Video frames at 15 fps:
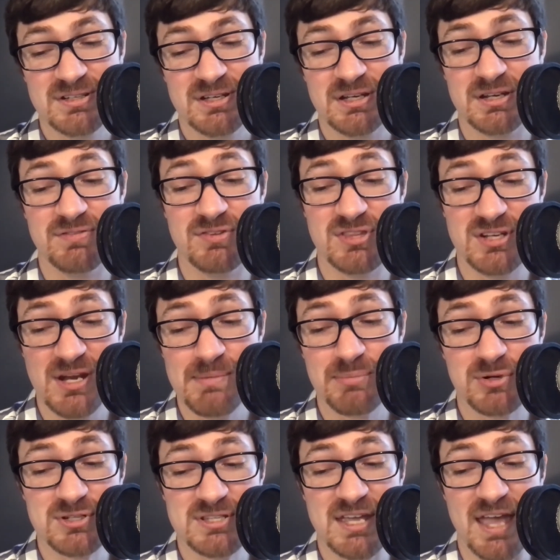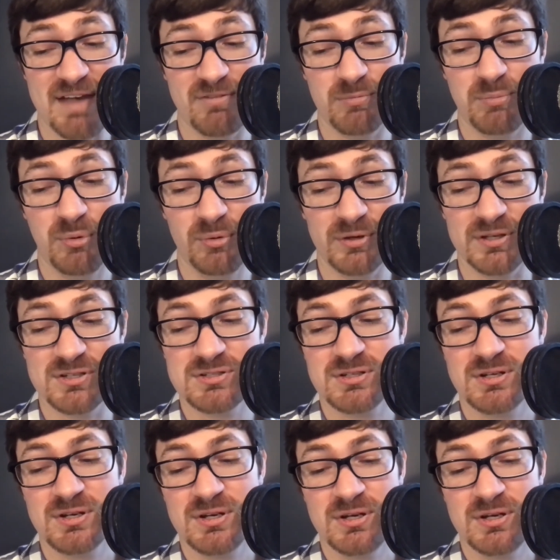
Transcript: and given the numbers, they have a point.